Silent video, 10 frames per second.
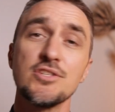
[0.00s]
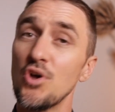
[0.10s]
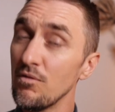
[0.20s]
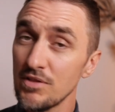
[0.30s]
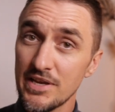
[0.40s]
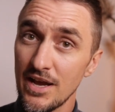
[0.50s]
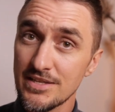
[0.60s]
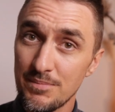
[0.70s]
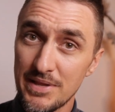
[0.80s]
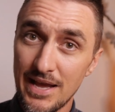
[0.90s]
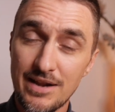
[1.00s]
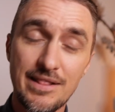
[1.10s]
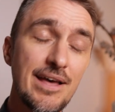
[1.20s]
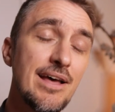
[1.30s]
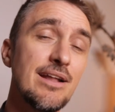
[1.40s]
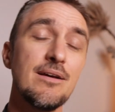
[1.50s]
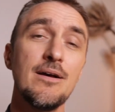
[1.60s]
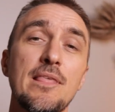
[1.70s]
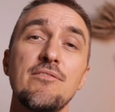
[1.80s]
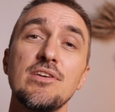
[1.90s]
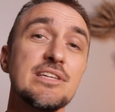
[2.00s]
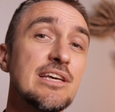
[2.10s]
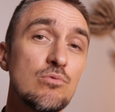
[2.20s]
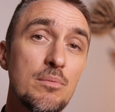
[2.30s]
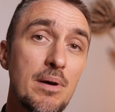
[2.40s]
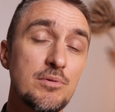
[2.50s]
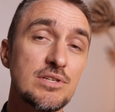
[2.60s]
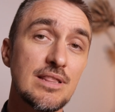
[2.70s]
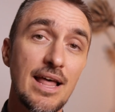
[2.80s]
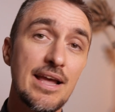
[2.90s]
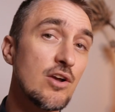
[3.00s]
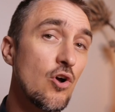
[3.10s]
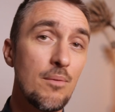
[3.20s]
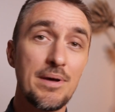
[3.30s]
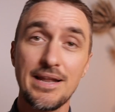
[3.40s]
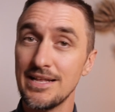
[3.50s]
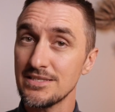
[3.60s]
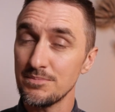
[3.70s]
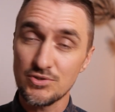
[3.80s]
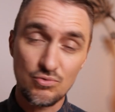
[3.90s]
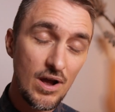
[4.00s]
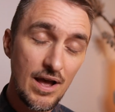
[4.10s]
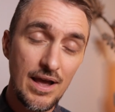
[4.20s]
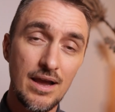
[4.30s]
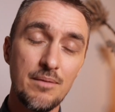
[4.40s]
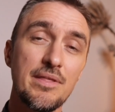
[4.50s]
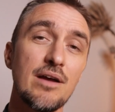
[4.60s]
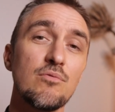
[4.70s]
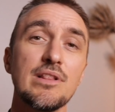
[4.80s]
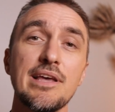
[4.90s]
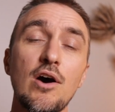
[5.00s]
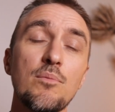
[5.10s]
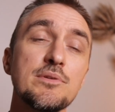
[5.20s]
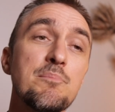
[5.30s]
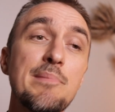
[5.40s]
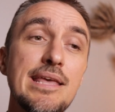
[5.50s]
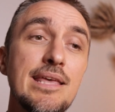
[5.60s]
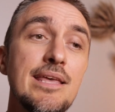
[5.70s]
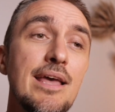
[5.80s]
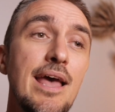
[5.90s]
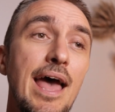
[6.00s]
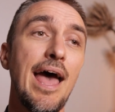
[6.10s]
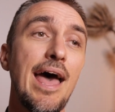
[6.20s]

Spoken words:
So hopefully you got something out of that. If you did, remember to like, comment, and subscribe. That really helps me.